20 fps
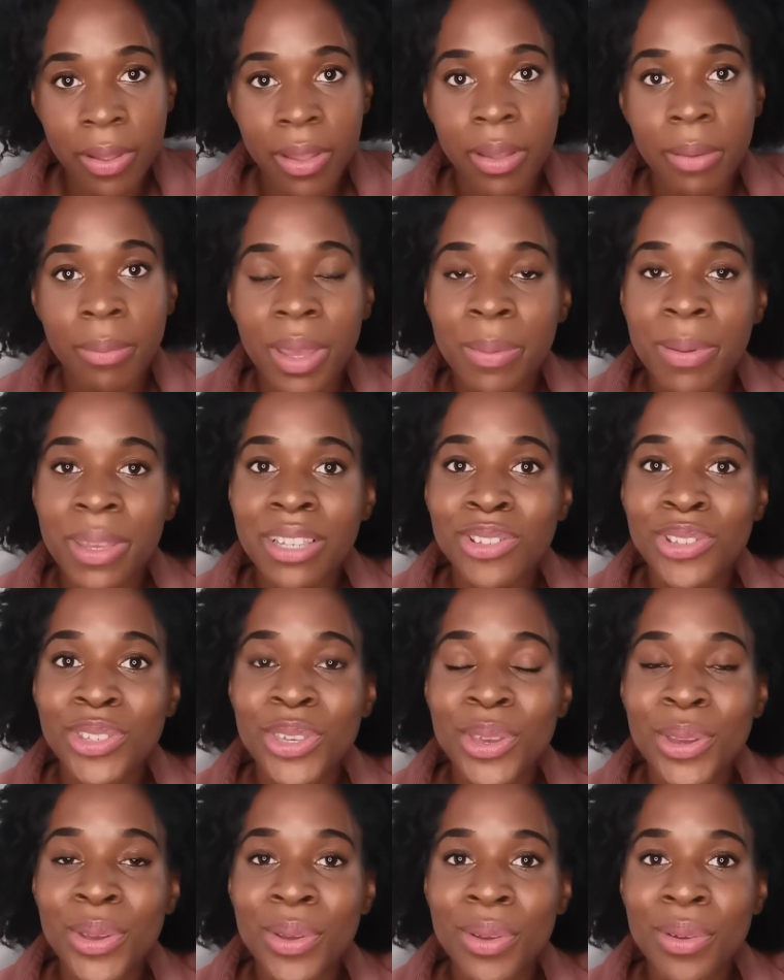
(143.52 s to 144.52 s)
Maybe it's
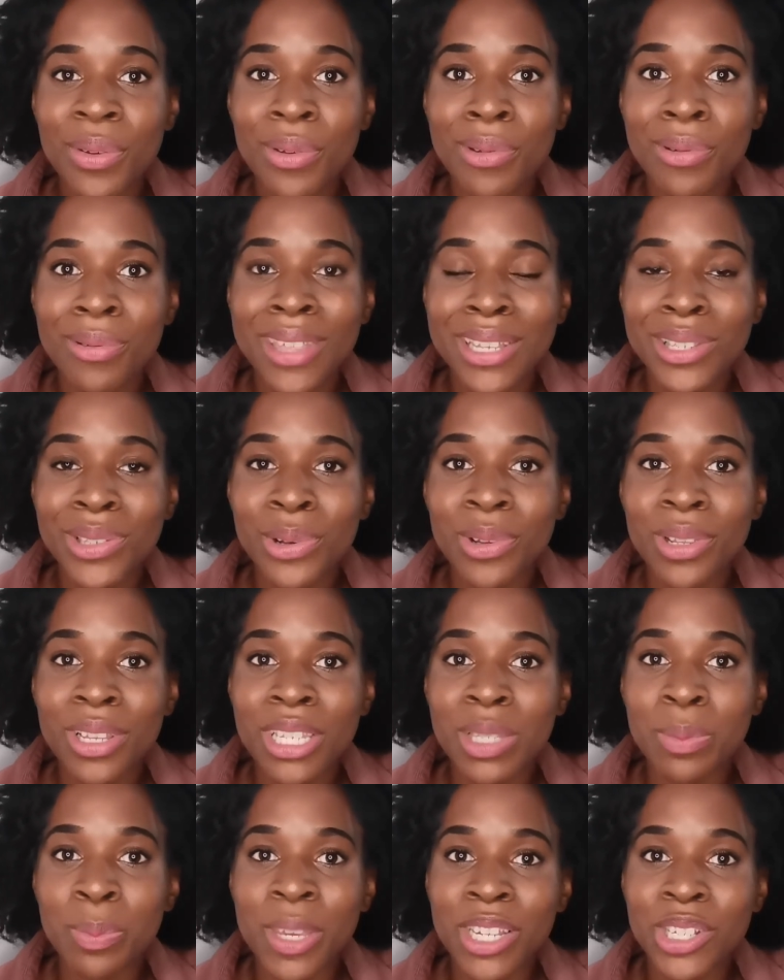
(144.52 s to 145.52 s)
you that's got the
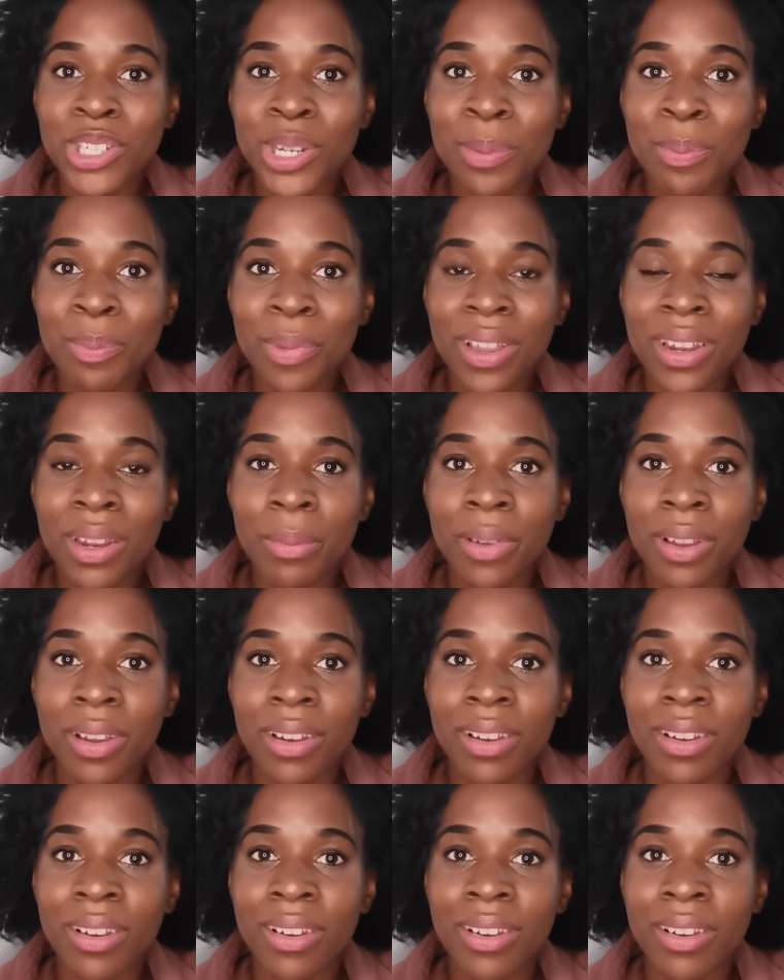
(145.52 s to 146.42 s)
speech impediment.